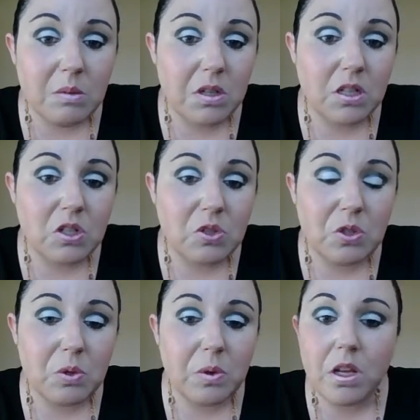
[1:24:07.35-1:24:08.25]
because you're
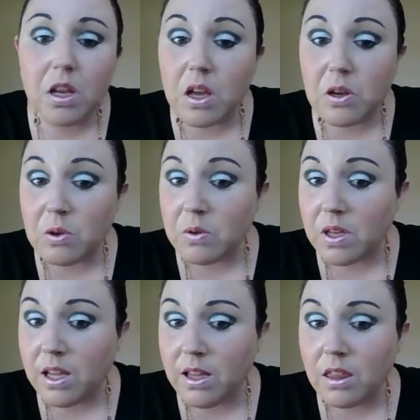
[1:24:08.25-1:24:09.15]
doing it
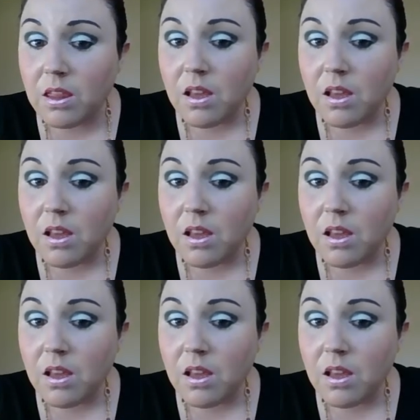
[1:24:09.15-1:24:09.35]
underneath,